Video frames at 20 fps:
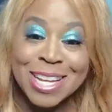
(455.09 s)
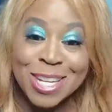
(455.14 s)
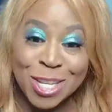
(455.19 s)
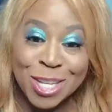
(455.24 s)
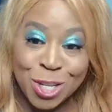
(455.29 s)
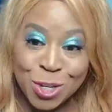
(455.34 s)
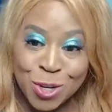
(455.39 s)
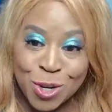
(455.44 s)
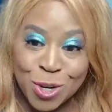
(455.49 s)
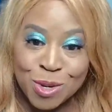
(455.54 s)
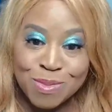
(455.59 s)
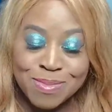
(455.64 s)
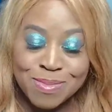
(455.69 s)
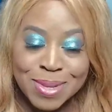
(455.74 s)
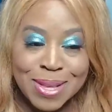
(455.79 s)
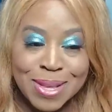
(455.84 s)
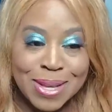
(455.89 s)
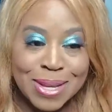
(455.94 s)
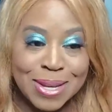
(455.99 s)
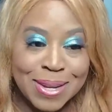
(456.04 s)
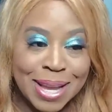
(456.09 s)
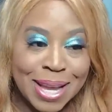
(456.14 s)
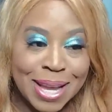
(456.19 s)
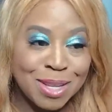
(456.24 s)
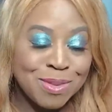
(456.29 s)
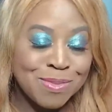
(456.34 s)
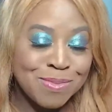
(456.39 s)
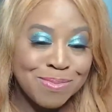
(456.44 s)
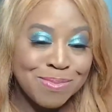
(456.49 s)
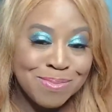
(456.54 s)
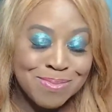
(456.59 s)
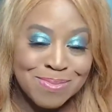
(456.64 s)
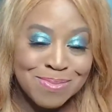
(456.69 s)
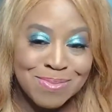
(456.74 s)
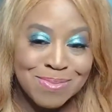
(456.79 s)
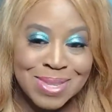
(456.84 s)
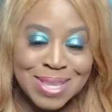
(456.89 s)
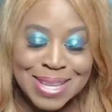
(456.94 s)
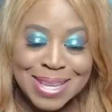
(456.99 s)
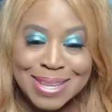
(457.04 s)
True. Okay.
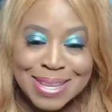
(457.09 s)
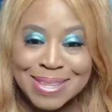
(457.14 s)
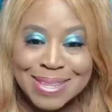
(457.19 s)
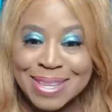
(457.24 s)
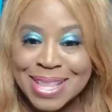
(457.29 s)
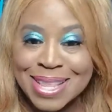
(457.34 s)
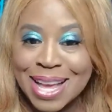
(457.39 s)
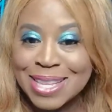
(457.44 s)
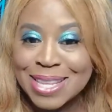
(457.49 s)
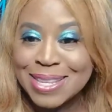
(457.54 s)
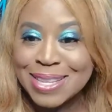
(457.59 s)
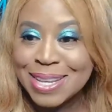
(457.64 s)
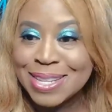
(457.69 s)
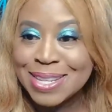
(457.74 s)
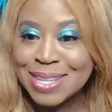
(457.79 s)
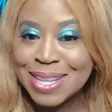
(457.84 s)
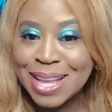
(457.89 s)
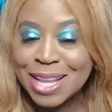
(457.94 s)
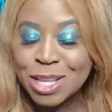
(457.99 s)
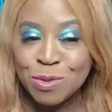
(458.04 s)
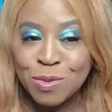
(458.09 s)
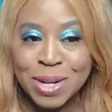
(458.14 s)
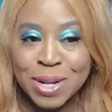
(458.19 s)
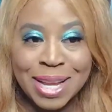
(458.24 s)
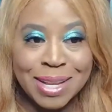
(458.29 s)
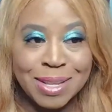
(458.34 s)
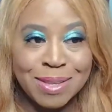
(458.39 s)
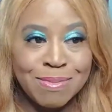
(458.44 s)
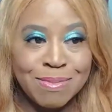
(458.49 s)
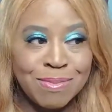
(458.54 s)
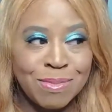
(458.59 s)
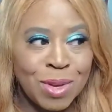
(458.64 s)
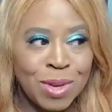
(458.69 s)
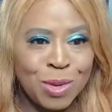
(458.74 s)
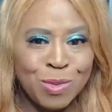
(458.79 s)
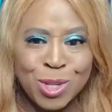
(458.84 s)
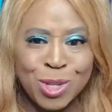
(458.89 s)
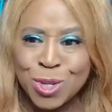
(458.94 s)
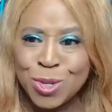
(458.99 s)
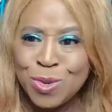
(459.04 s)
So that's what I well,
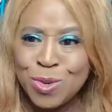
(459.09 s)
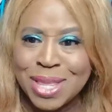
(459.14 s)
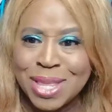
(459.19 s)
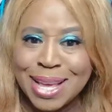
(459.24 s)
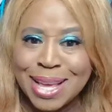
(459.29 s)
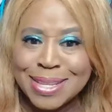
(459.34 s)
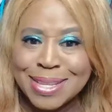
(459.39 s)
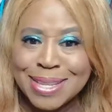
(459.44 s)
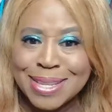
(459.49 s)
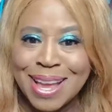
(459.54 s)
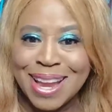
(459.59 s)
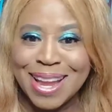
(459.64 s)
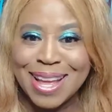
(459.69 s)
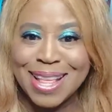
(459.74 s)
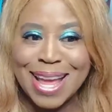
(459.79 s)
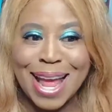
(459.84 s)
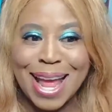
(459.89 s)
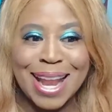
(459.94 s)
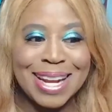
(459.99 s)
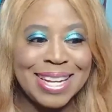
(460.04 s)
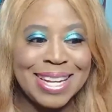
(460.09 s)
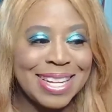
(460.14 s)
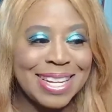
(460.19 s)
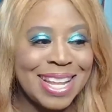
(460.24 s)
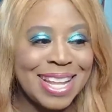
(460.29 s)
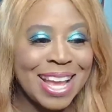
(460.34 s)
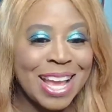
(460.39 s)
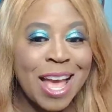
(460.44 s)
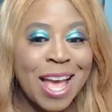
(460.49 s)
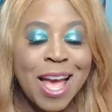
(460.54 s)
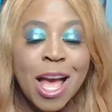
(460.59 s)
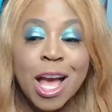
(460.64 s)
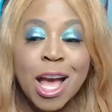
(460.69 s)
it was two things that I didn't like.